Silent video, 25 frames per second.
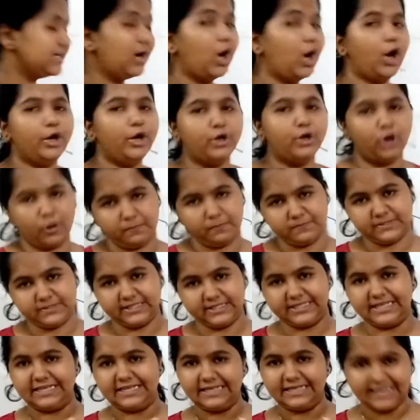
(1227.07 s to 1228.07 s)
on
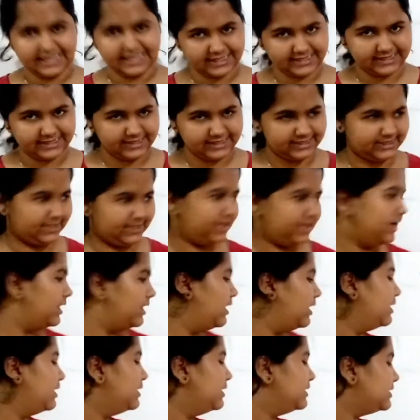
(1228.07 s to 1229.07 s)
optical density.
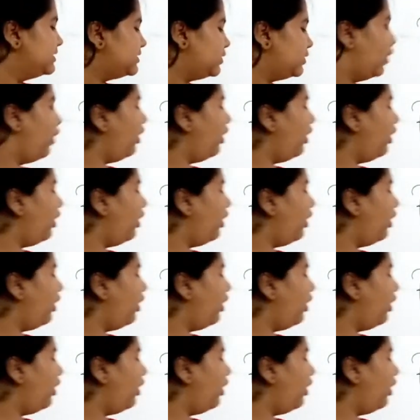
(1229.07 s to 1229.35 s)
So,